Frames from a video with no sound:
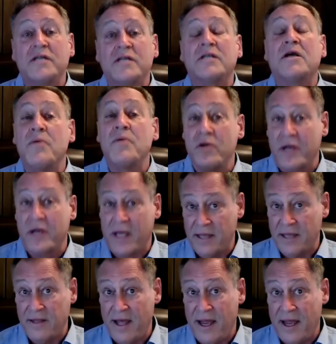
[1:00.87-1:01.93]
can
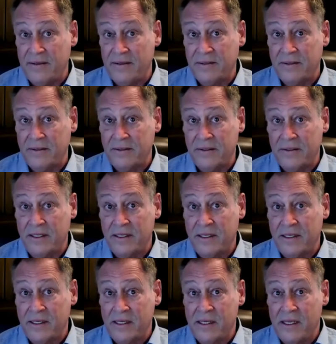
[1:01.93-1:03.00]
communicate that.
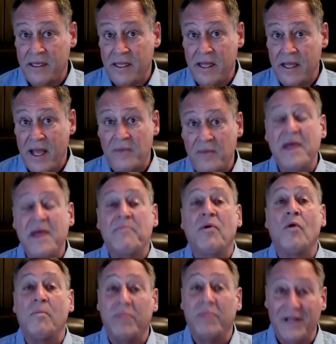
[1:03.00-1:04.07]
And people
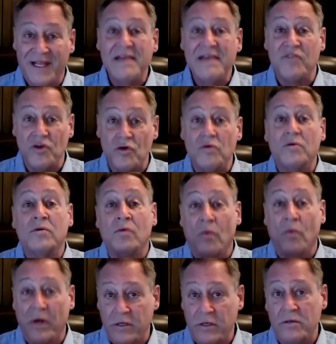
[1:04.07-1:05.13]
will believe you
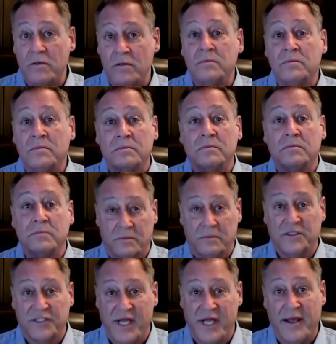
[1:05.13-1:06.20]
when you
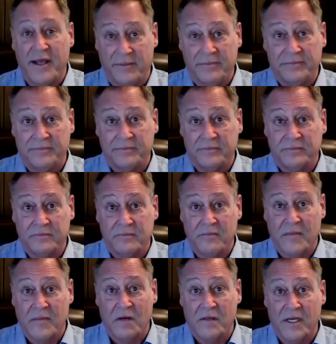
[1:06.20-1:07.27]
say it.
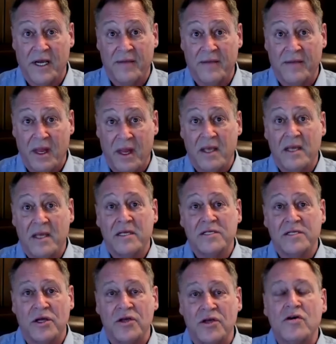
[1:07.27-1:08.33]
Okay?
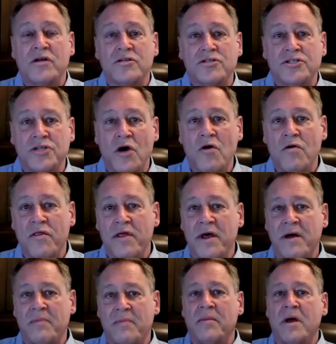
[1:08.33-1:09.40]
So you can show
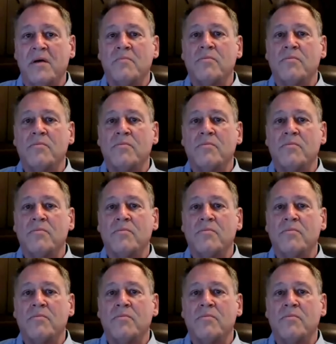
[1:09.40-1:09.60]
them,